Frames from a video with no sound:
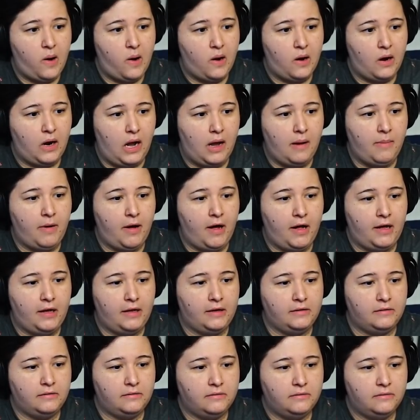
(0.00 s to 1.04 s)
Come
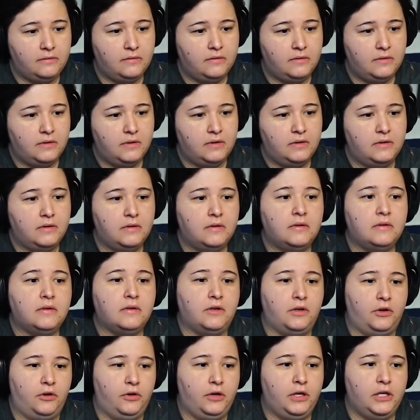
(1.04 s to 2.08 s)
on.
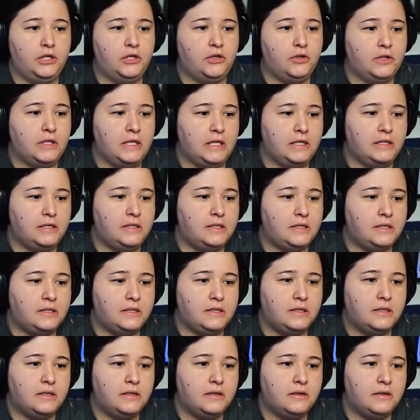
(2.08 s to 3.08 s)
You can do this.